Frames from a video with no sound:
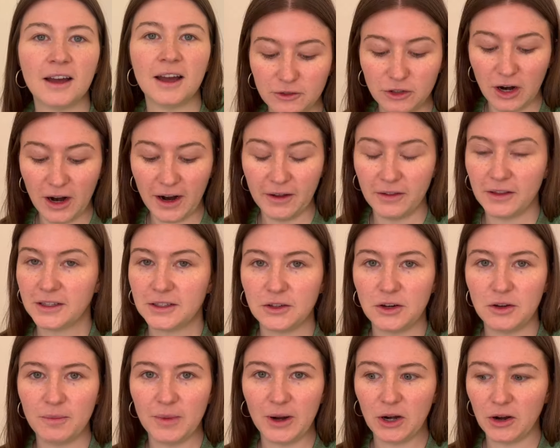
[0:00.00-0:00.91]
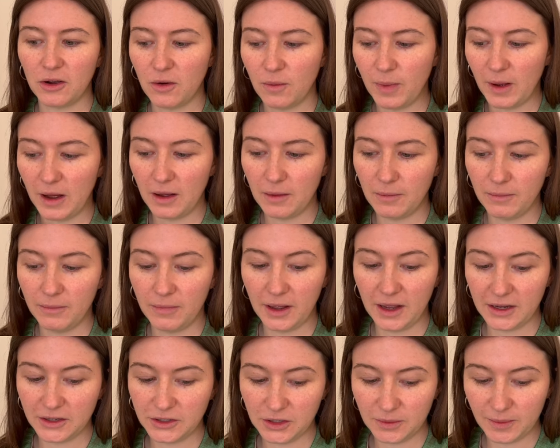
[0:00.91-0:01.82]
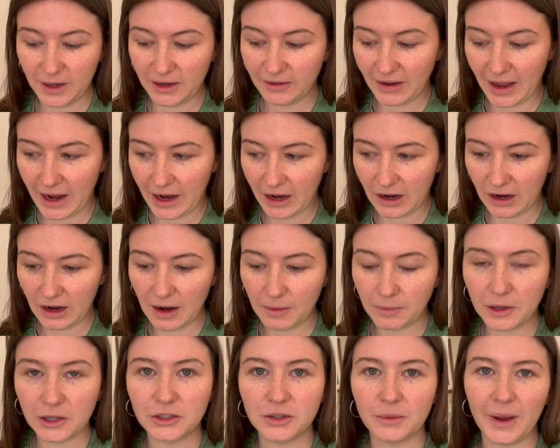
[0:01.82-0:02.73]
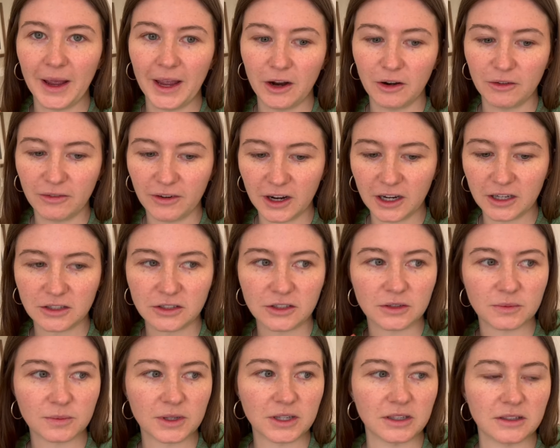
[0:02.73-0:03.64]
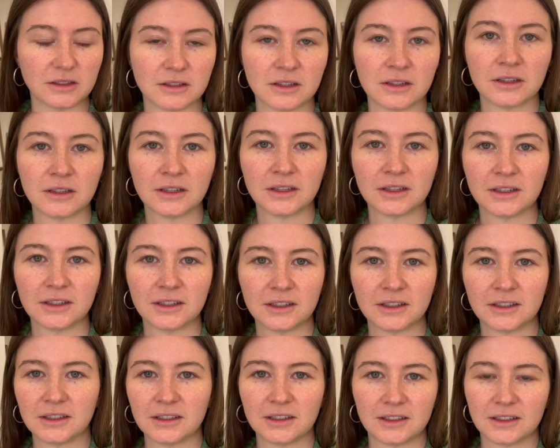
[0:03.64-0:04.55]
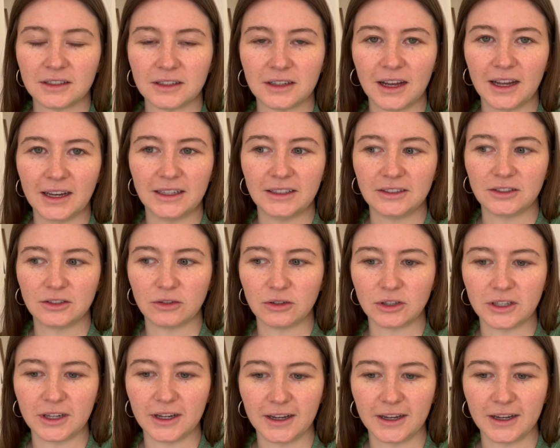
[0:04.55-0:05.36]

try out this new Miracle Balm and do a bit of hair. I'm gonna do my hair first just because I need to sort it